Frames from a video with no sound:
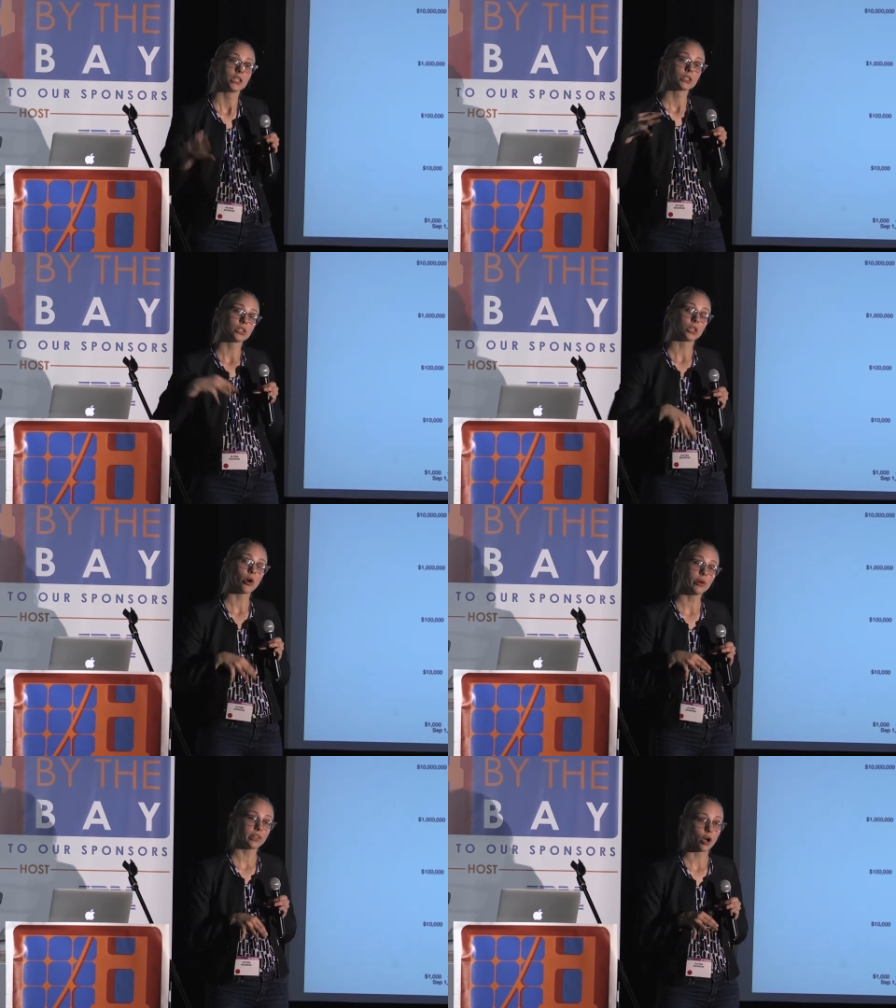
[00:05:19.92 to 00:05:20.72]
to
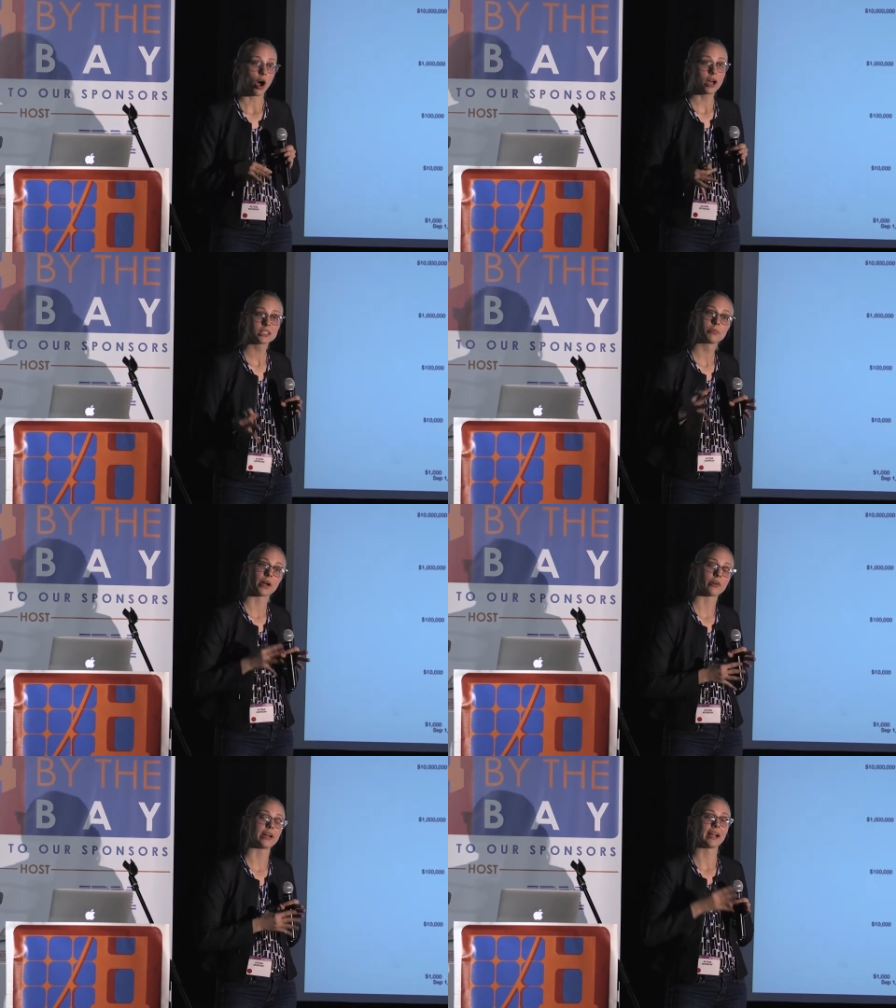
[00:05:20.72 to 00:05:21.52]
lower the cost
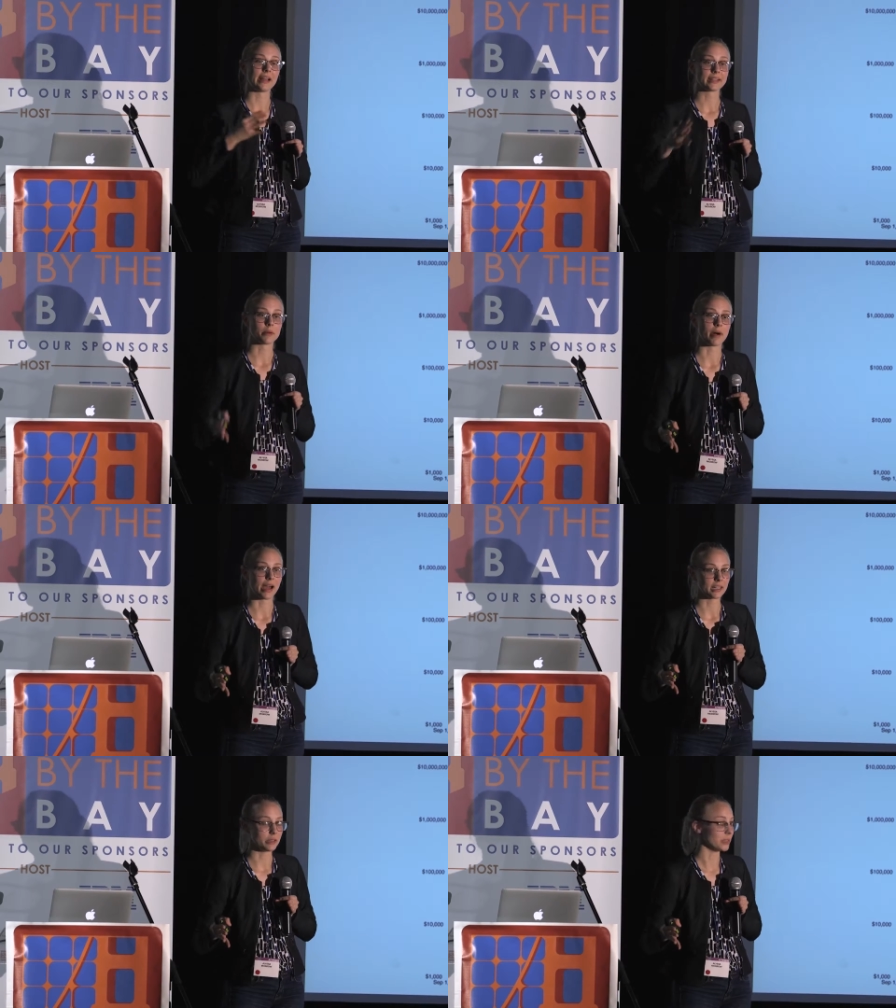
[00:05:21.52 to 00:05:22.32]
by running on
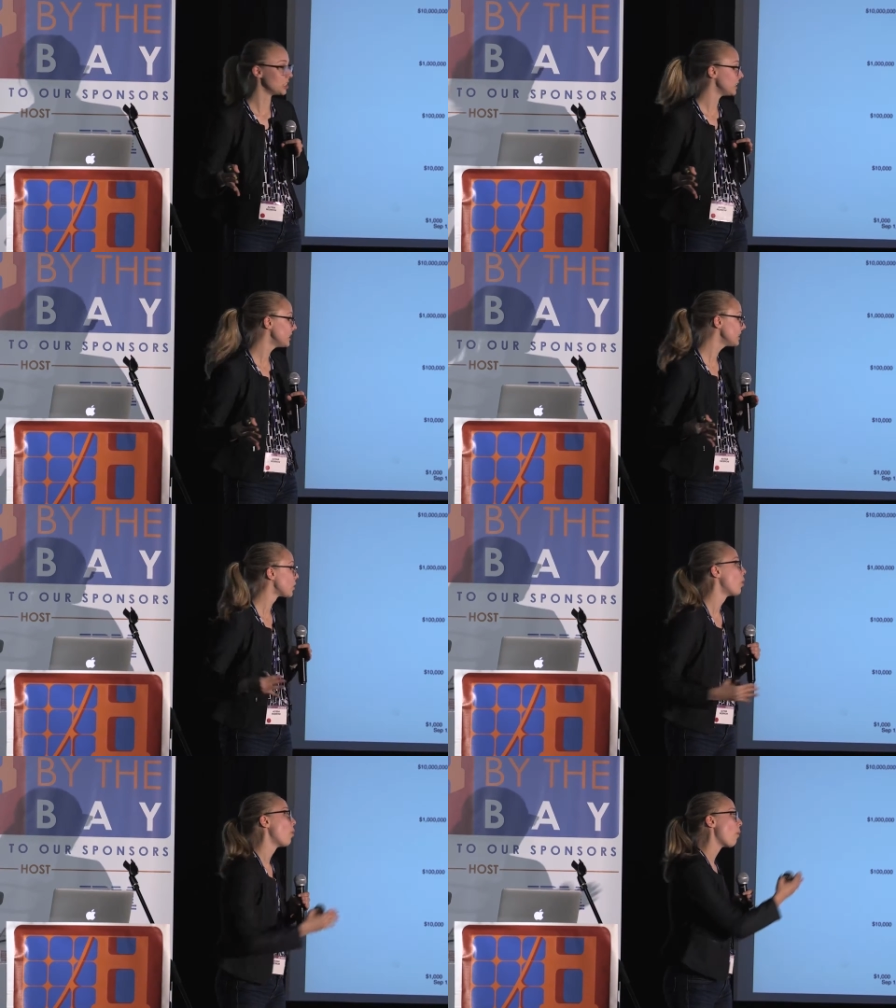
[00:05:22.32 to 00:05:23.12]
commodity machines
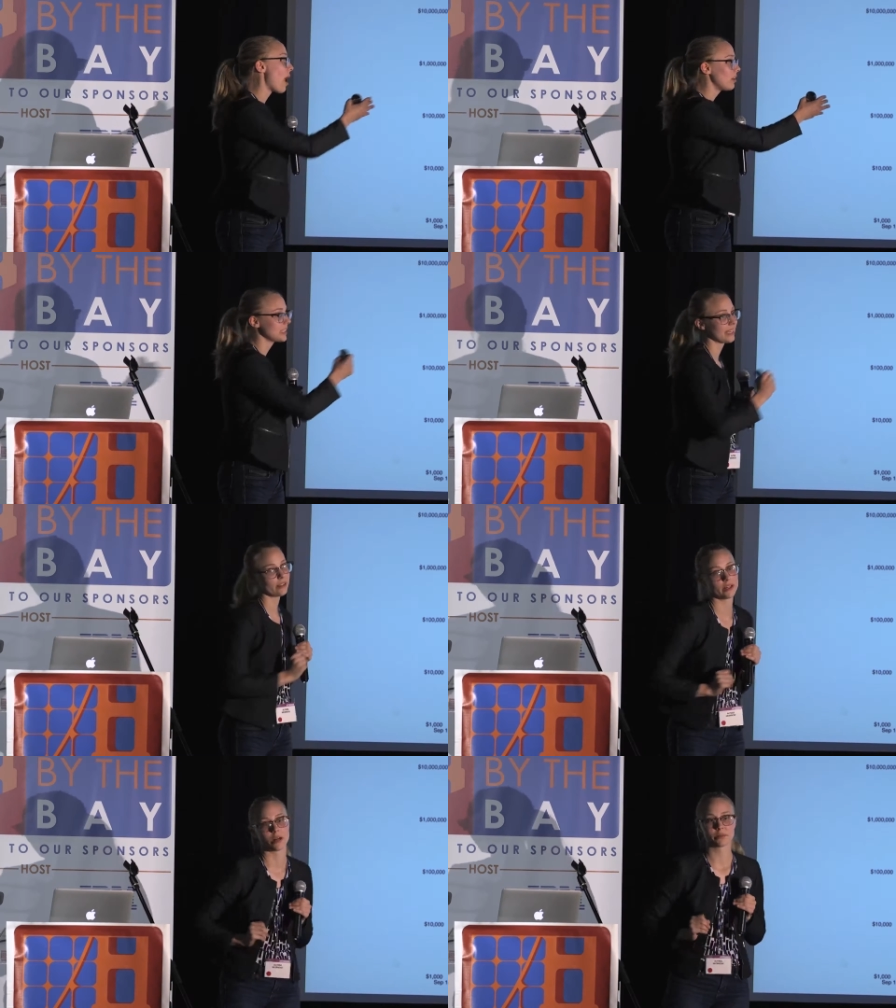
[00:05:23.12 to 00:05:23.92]
while
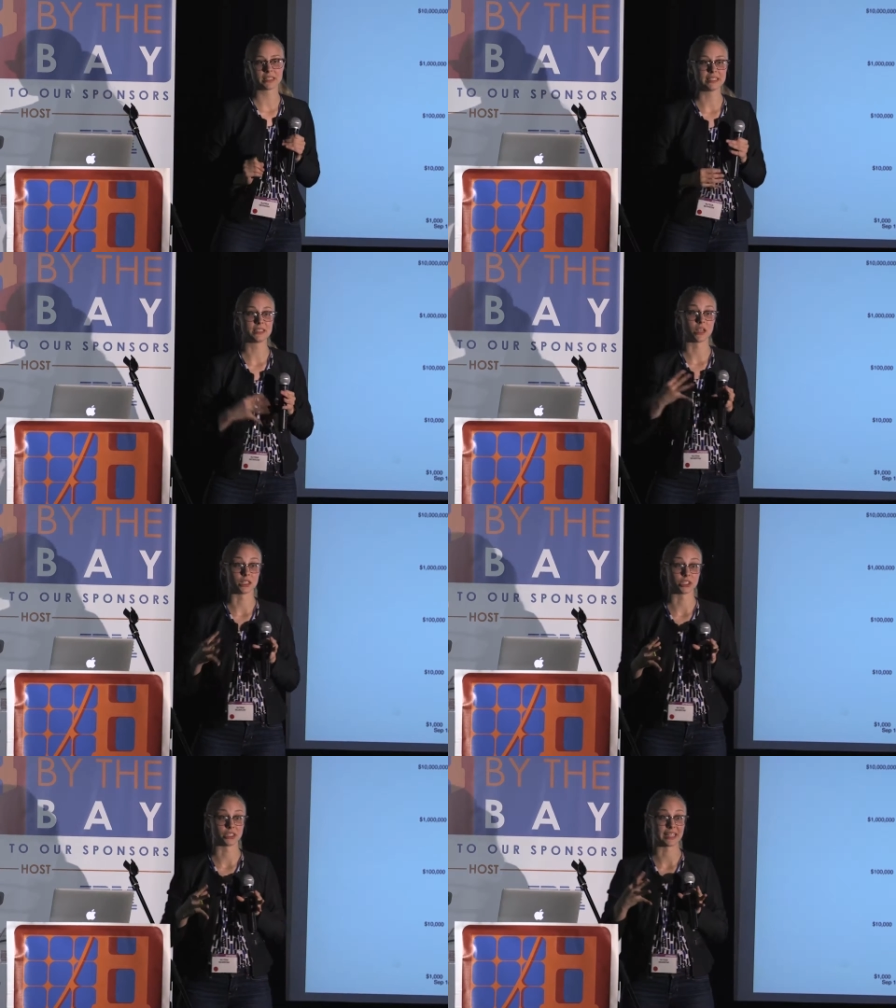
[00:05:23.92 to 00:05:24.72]
scaling up to these
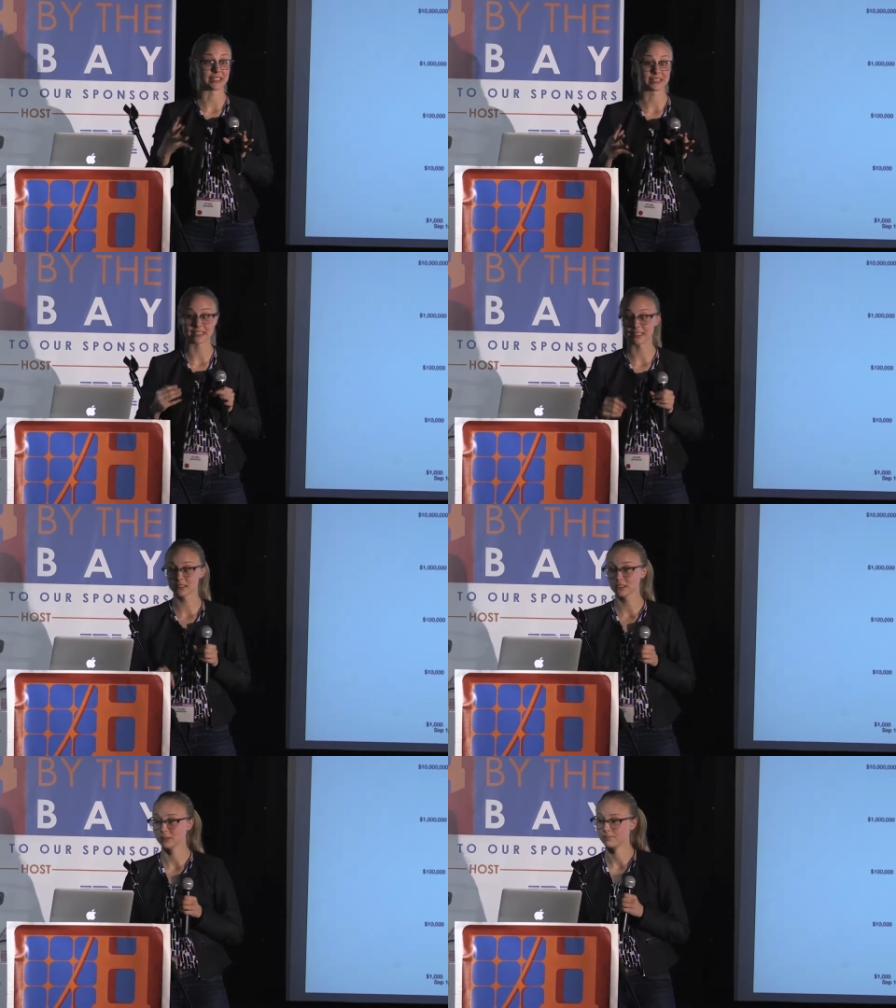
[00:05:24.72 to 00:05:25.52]
larger data
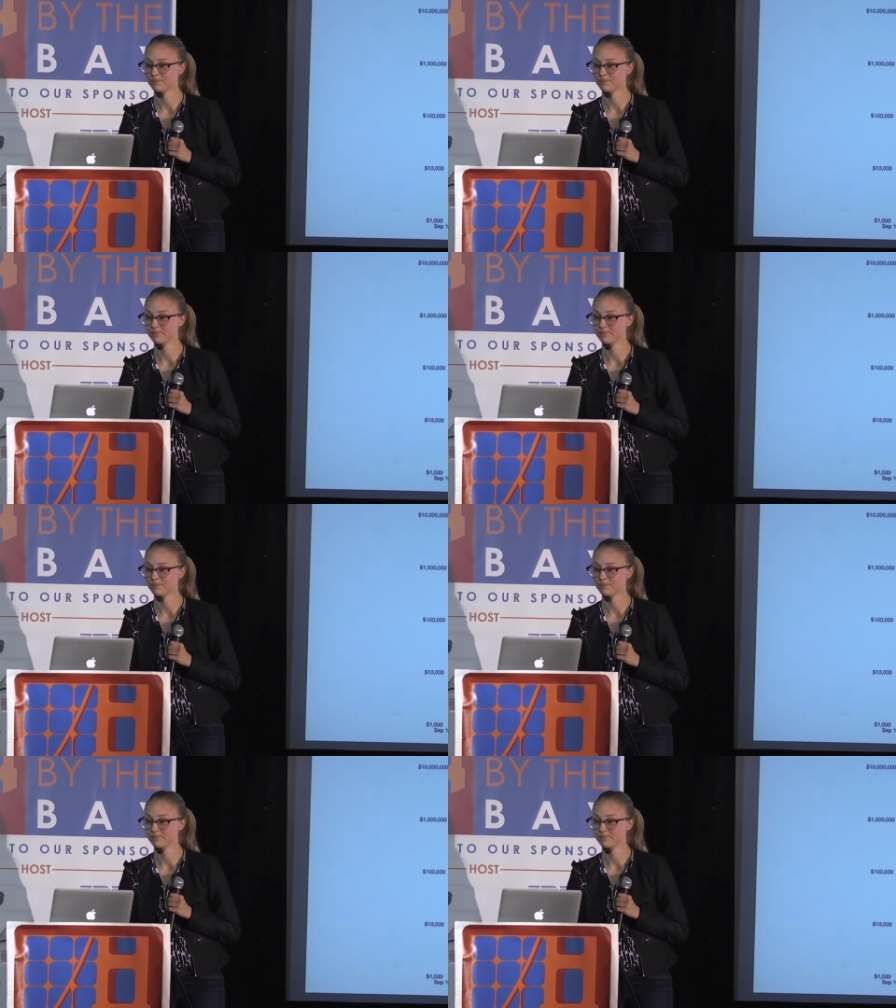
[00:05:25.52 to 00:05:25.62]
sets.